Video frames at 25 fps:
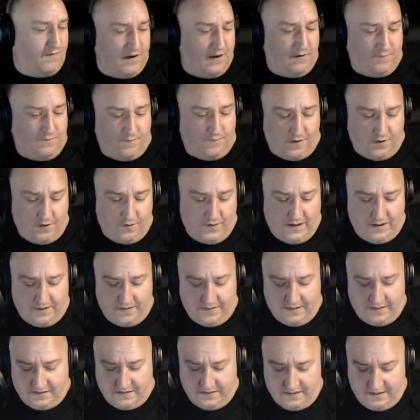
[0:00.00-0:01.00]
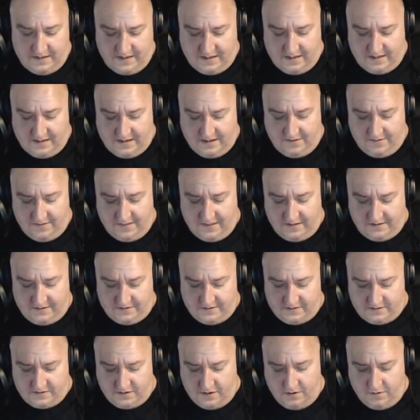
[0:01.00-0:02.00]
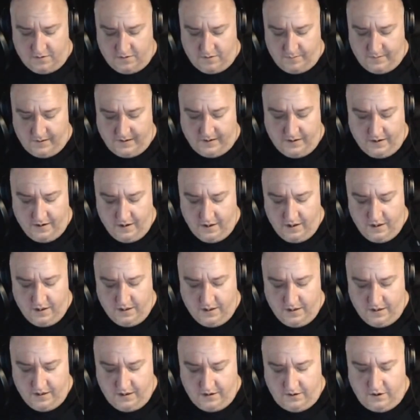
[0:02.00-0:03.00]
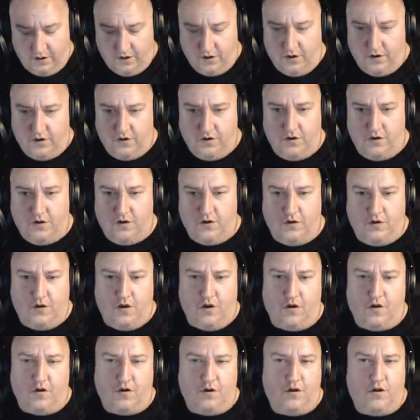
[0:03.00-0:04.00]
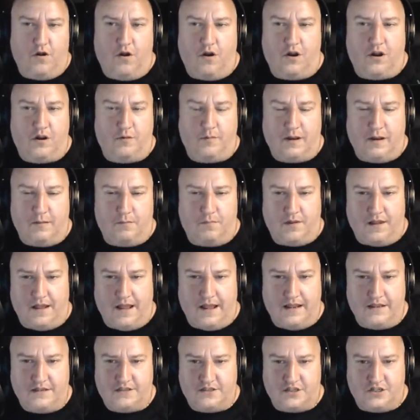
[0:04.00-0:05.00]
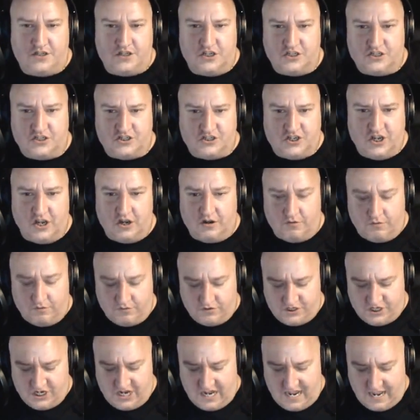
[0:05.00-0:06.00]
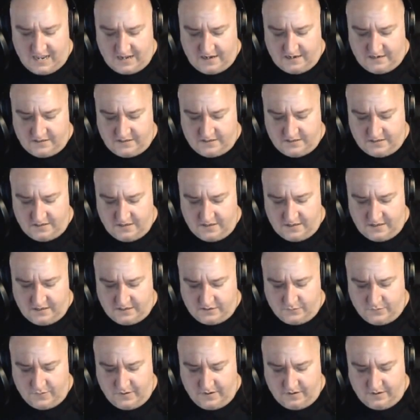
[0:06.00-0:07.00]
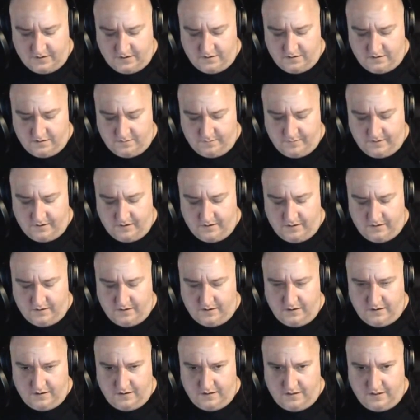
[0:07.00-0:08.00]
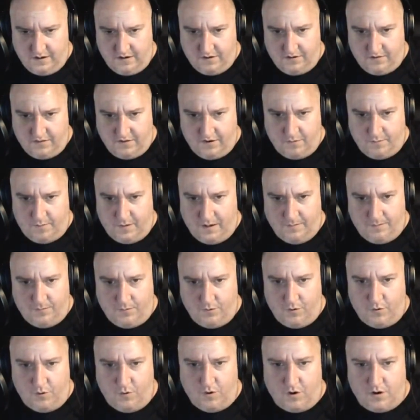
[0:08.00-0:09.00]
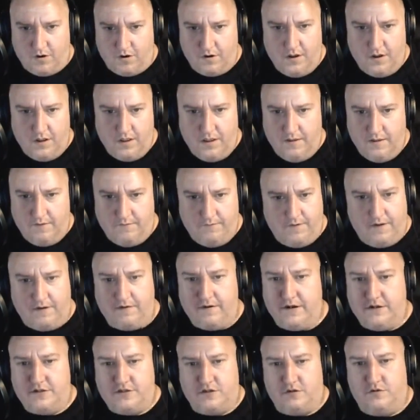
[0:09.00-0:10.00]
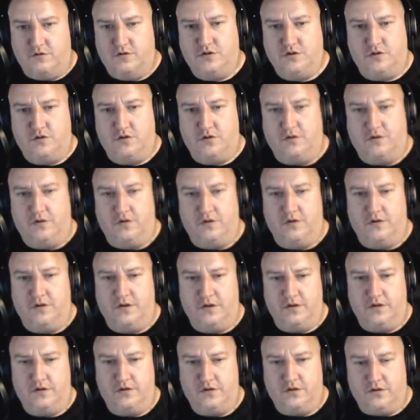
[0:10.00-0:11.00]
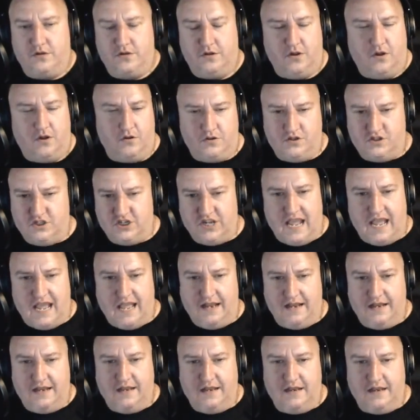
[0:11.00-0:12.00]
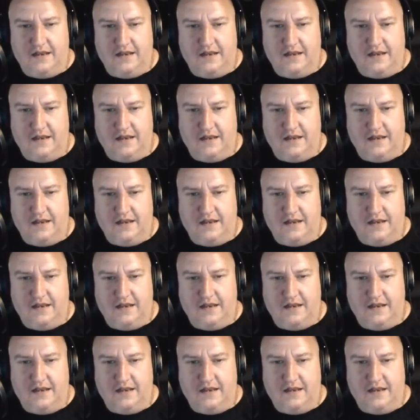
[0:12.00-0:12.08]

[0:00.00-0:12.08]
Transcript: follow how that's so. I mean, your argument applies to just general chat as well. I mean, there are people who are very social on chat and